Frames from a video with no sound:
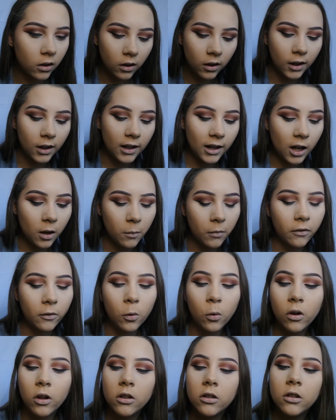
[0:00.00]
And I am, of
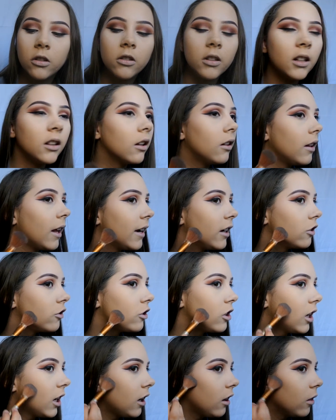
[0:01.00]
course, using the lightest
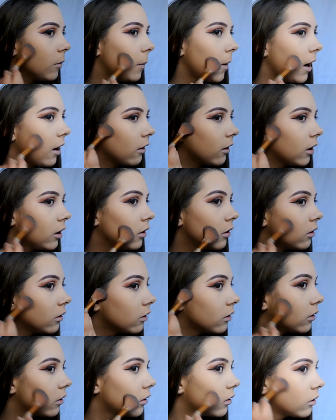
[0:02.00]
shade in the palette
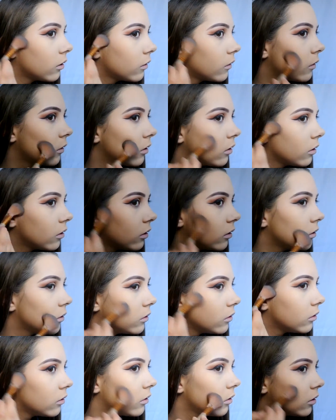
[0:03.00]

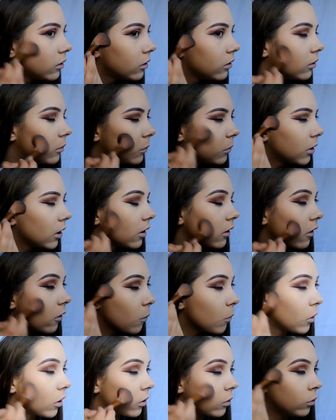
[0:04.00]
because it's
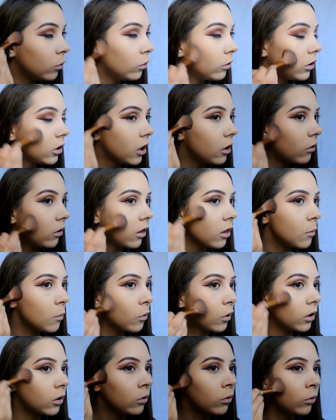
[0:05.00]
more cool tone, and the
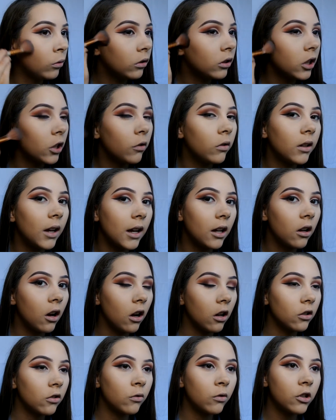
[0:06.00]
more cool tone a
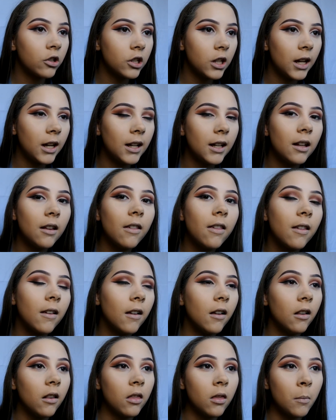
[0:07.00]
contour shade is,
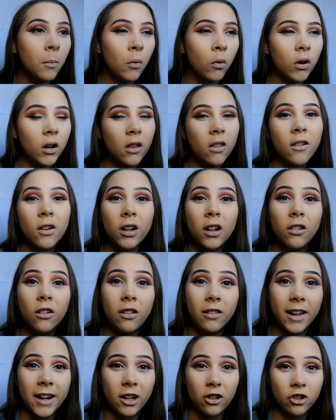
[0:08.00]
the more it's going to look
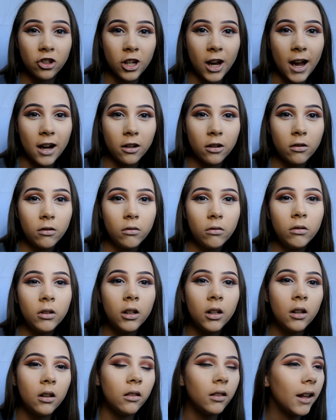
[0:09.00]
like a shadow,
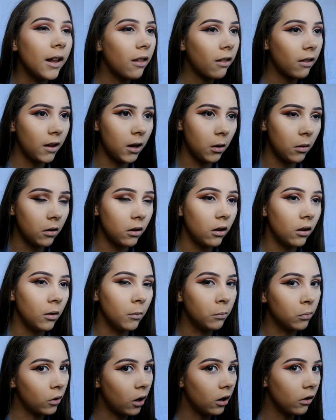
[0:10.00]
less than a
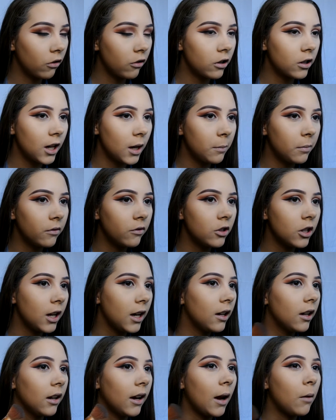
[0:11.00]
bronzer type of shade,
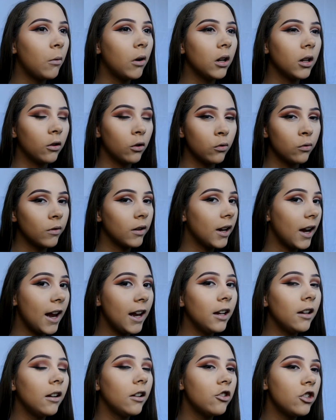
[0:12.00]
and I want to
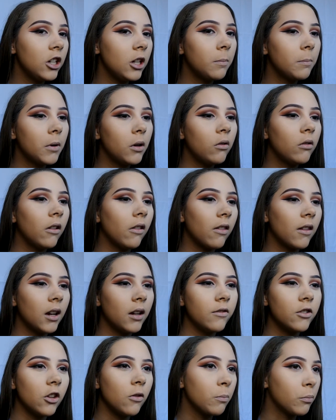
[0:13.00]
create a cheekbone instead of
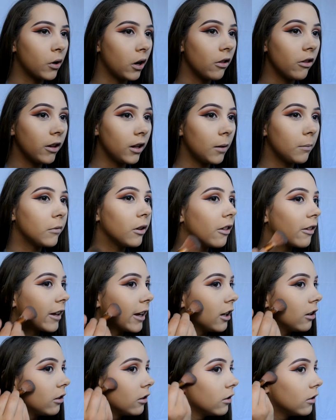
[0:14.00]
just bronzing up the
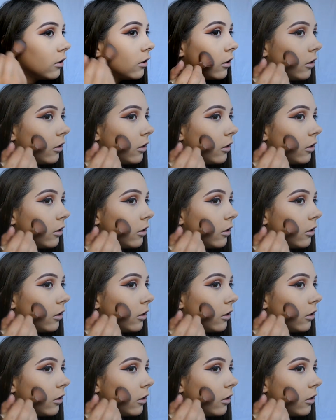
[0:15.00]
skin.